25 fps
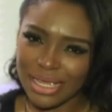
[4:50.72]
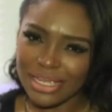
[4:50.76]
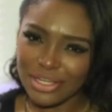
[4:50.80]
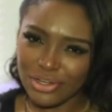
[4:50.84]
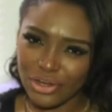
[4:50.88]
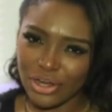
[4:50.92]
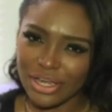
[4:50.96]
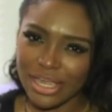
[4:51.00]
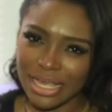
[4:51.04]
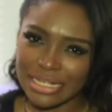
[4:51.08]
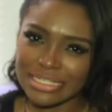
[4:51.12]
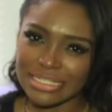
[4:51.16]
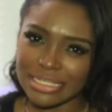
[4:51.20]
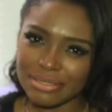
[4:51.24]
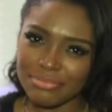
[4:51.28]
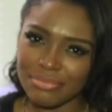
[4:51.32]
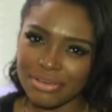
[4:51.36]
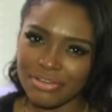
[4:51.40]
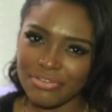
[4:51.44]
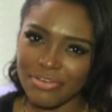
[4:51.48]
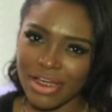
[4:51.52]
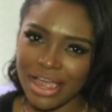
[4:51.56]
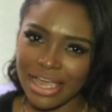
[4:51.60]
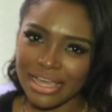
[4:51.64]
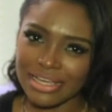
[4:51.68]
You're getting
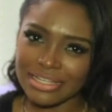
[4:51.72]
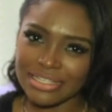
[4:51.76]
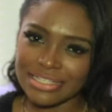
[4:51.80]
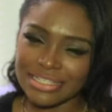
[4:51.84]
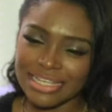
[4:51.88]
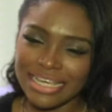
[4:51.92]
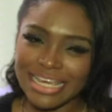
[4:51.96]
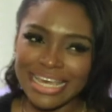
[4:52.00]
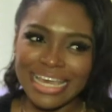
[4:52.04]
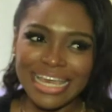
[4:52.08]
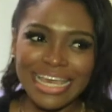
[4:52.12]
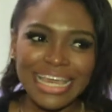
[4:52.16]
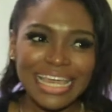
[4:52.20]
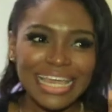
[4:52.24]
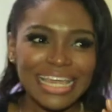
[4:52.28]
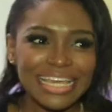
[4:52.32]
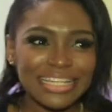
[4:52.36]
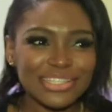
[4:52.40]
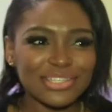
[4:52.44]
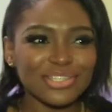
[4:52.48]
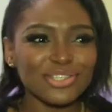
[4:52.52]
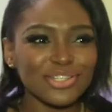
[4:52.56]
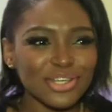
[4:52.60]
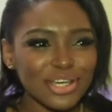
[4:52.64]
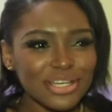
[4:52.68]
me right.
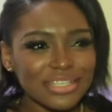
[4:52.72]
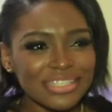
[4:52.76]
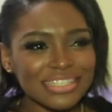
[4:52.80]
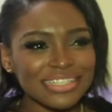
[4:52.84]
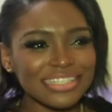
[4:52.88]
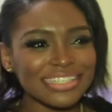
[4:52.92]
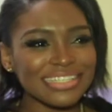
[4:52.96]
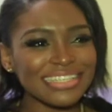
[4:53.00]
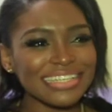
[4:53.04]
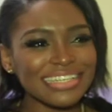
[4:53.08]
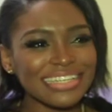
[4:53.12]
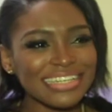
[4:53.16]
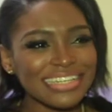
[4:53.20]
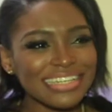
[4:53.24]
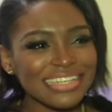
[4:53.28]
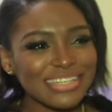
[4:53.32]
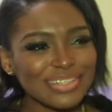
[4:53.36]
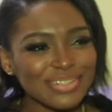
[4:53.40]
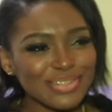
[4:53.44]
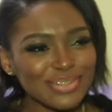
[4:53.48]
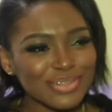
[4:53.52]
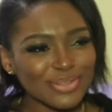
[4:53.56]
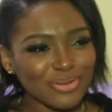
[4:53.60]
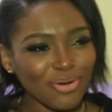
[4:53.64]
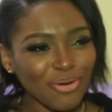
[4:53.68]
It's just
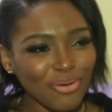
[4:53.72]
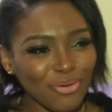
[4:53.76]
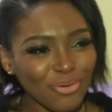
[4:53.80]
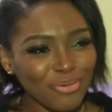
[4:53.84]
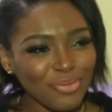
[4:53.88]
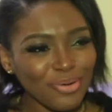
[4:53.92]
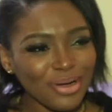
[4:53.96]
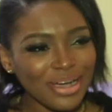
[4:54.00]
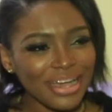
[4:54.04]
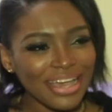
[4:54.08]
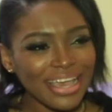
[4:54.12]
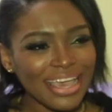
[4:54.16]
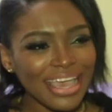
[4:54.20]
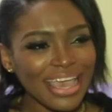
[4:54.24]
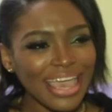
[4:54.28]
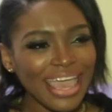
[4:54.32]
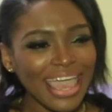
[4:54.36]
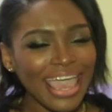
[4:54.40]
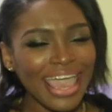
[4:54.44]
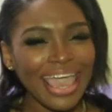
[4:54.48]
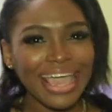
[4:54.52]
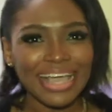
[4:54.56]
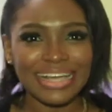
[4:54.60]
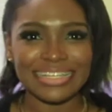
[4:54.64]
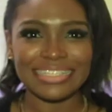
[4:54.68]
so
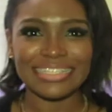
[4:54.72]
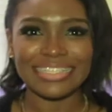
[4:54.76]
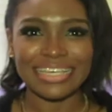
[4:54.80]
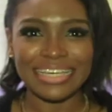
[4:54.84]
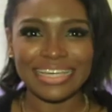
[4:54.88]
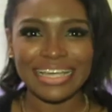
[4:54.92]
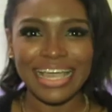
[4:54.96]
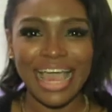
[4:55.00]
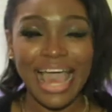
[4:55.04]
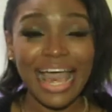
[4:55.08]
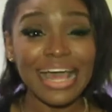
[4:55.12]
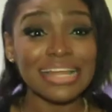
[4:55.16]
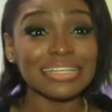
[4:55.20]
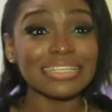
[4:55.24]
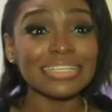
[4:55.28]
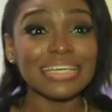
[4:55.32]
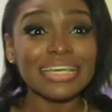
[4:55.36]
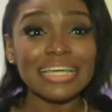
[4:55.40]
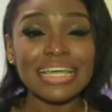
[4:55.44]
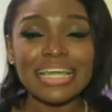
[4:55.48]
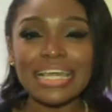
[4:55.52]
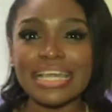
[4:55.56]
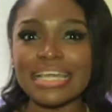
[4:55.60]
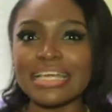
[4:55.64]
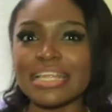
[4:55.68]
hectic and
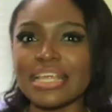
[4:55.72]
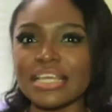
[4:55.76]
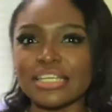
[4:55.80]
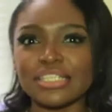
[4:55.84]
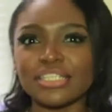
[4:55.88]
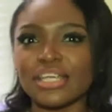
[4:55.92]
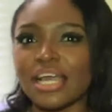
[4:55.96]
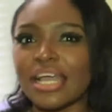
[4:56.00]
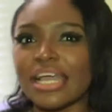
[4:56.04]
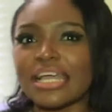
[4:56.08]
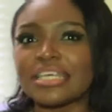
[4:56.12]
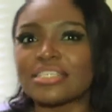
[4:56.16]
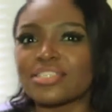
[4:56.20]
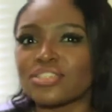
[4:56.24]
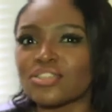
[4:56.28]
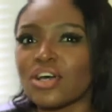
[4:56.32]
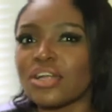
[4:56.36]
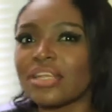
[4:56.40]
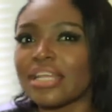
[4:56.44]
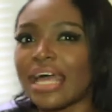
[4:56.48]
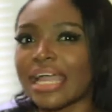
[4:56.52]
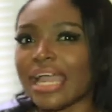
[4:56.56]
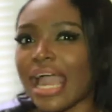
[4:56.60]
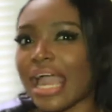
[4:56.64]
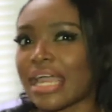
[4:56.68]
it's
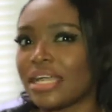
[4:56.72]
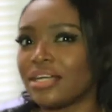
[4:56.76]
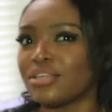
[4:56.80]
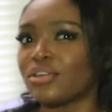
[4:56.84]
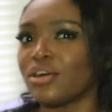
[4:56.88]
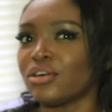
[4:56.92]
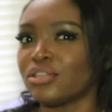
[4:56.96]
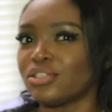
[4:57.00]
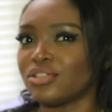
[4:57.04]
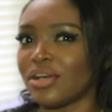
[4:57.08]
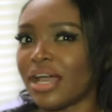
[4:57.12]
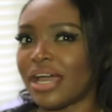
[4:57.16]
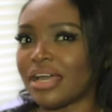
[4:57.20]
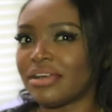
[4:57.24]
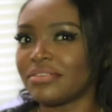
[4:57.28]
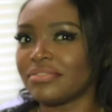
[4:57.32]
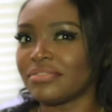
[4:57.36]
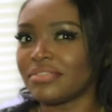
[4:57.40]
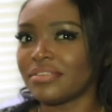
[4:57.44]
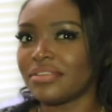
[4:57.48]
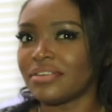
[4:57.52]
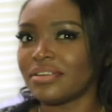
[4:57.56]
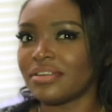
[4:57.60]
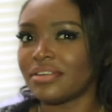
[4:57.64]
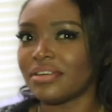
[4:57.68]
not like I cannot drive.
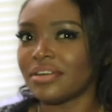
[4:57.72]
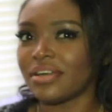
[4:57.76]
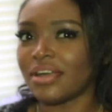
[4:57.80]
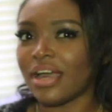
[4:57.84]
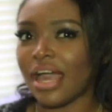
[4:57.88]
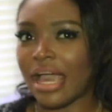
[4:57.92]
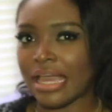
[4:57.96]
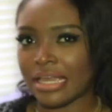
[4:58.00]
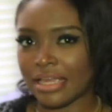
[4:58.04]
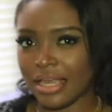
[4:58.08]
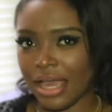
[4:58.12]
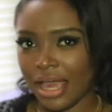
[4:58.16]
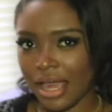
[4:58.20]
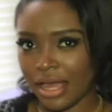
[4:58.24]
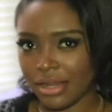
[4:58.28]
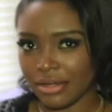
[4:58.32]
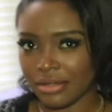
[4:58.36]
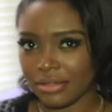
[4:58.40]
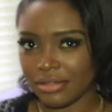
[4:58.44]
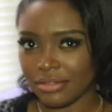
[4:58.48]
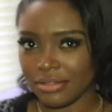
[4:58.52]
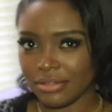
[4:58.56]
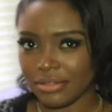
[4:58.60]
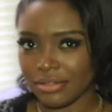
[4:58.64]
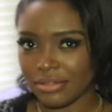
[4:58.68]
I
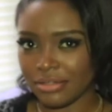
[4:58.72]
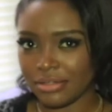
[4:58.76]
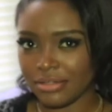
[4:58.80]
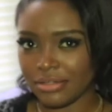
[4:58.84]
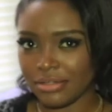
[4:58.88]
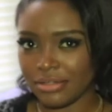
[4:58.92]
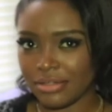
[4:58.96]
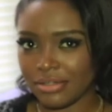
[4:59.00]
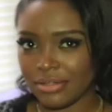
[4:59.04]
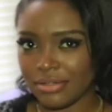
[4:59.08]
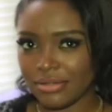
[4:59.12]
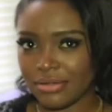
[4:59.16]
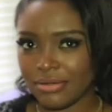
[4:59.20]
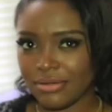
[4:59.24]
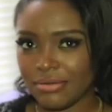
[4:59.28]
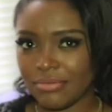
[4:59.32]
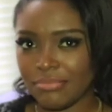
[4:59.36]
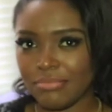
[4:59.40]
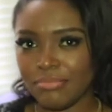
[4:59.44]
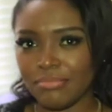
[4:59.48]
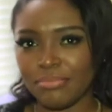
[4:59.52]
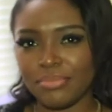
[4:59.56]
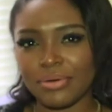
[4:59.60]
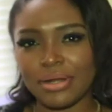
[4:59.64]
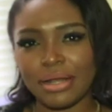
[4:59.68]
can.
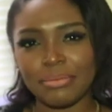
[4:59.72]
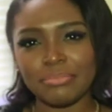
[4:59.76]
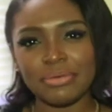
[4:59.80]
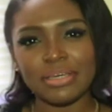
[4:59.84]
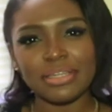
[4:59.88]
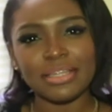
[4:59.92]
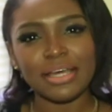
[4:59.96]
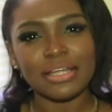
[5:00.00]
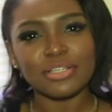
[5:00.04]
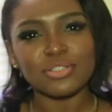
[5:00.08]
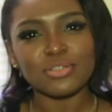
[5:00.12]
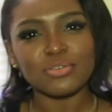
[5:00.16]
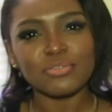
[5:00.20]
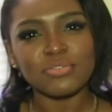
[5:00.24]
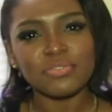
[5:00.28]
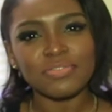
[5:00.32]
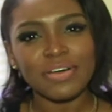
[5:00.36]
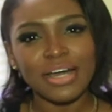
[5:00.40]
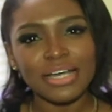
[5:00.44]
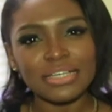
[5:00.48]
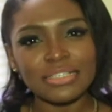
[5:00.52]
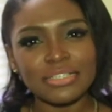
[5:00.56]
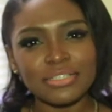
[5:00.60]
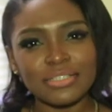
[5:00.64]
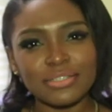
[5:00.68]
But I'm either too
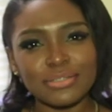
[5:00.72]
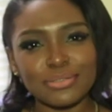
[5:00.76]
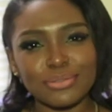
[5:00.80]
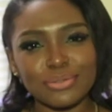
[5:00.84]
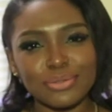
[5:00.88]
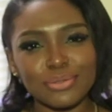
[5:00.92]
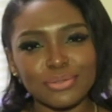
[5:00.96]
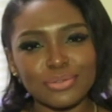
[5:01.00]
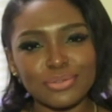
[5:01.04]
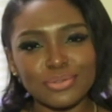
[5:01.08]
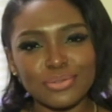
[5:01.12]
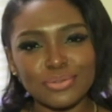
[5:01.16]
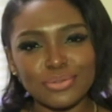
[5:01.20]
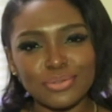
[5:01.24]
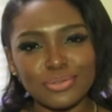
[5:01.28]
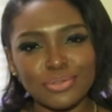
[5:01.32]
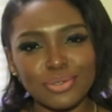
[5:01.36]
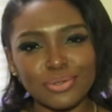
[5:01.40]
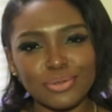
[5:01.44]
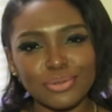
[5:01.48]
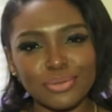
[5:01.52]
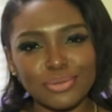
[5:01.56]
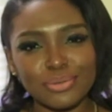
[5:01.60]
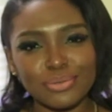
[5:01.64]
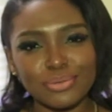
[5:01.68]
fast or too
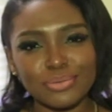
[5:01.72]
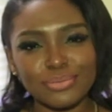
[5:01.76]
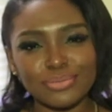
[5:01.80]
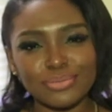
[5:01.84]
slow.